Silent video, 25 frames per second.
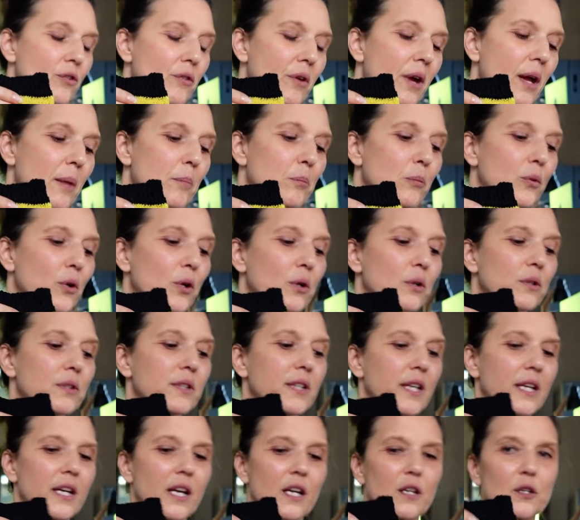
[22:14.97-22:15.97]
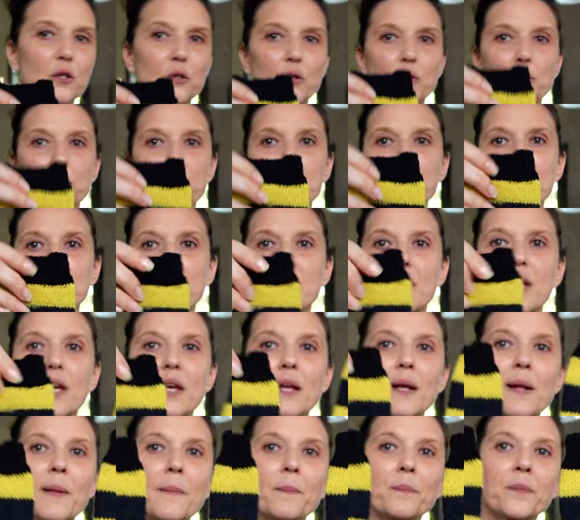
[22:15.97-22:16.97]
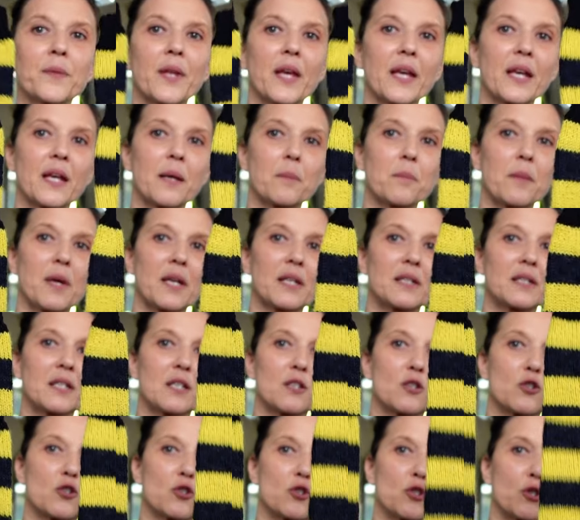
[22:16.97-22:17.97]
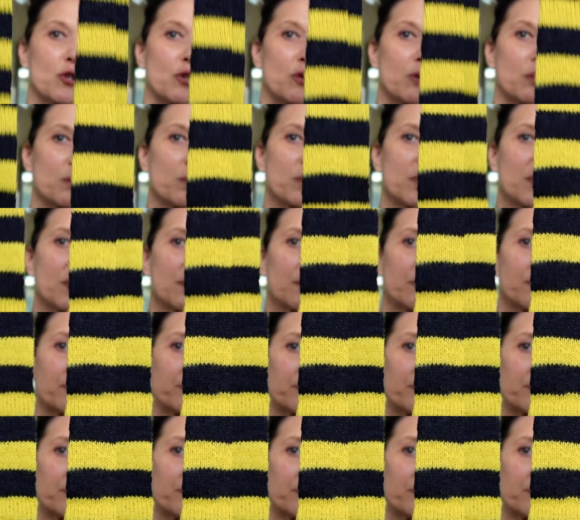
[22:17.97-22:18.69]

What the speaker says: gram ball that I used, and I made these tubes.